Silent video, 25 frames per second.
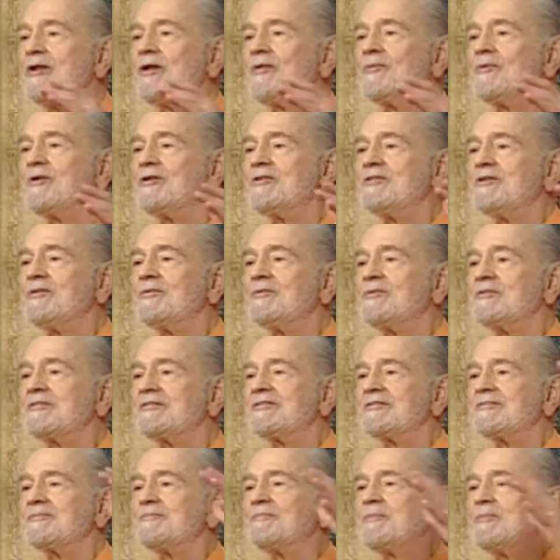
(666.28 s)
in which he
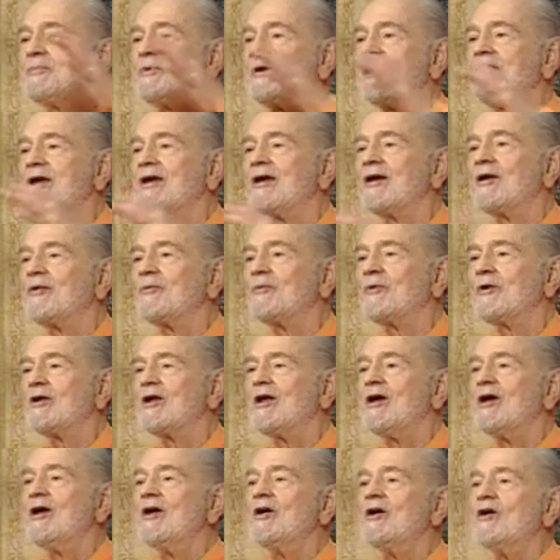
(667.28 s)
was praying would
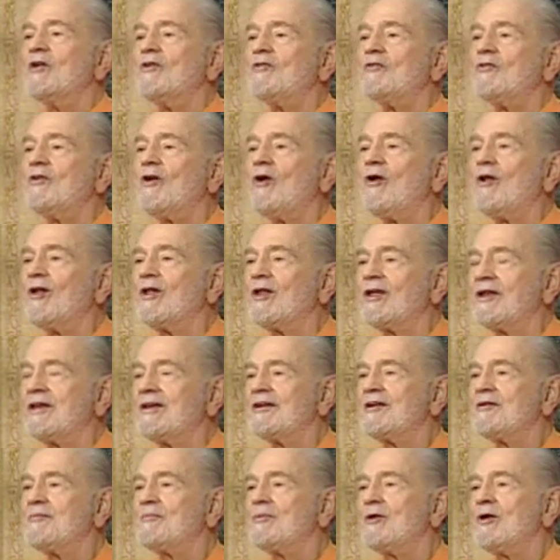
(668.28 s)
fall
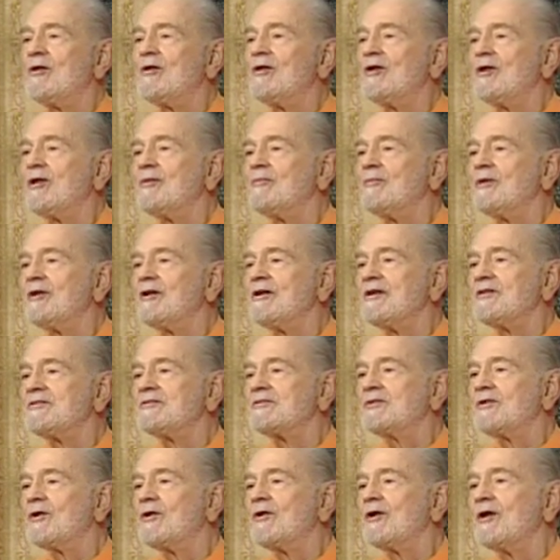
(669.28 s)
in upon him and
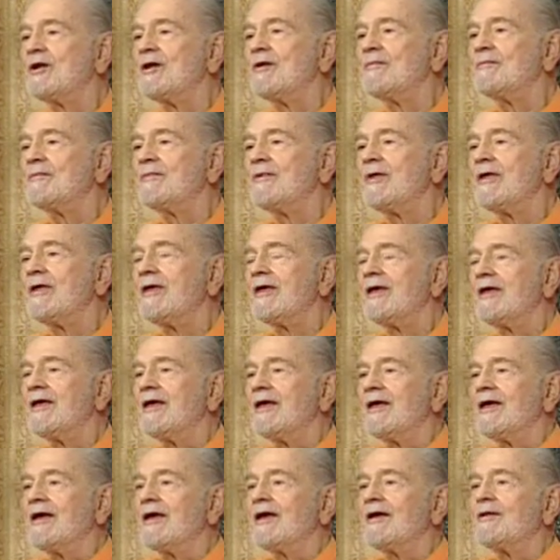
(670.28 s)
destroy him.
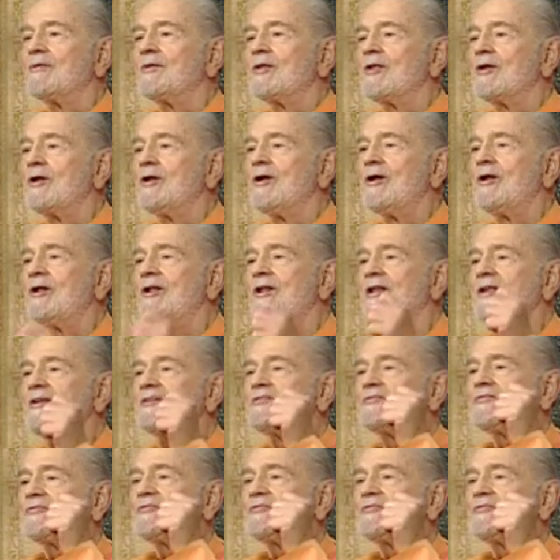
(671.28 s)
And with all his